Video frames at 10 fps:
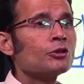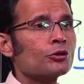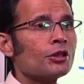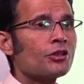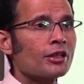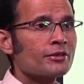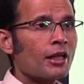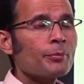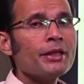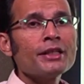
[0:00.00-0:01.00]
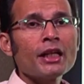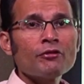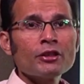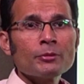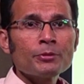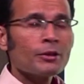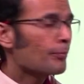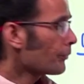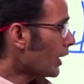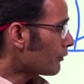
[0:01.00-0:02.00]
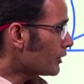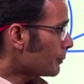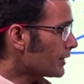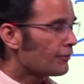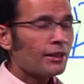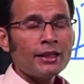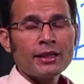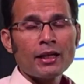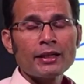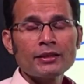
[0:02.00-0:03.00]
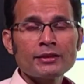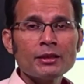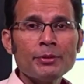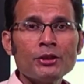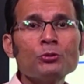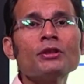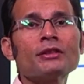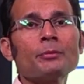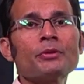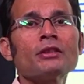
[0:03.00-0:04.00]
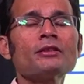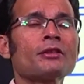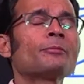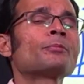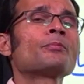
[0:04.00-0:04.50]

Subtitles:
So the drugs are being developed. that will specifically target the CB2 receptors